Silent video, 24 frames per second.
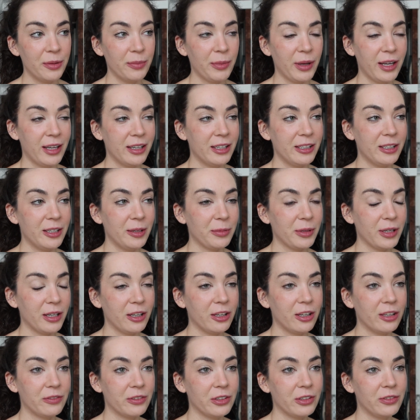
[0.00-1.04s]
I ended up
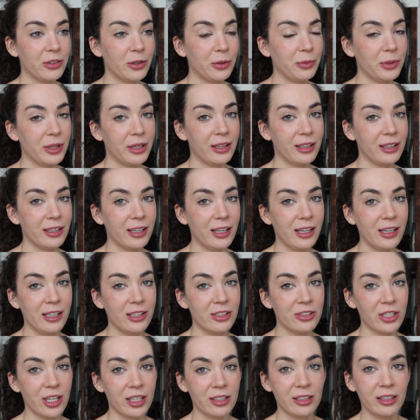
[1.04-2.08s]
getting off the phone with Katie
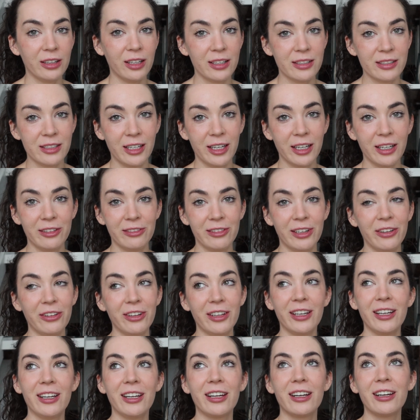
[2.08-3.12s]
and Jacqueline last night around
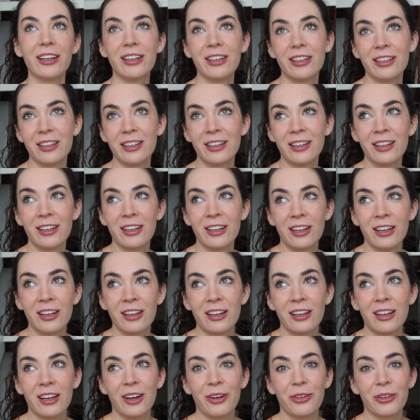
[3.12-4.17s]
like,
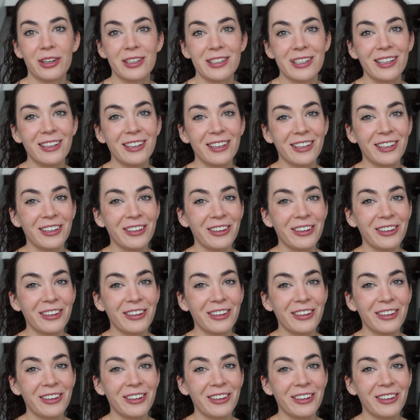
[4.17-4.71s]
I want to say like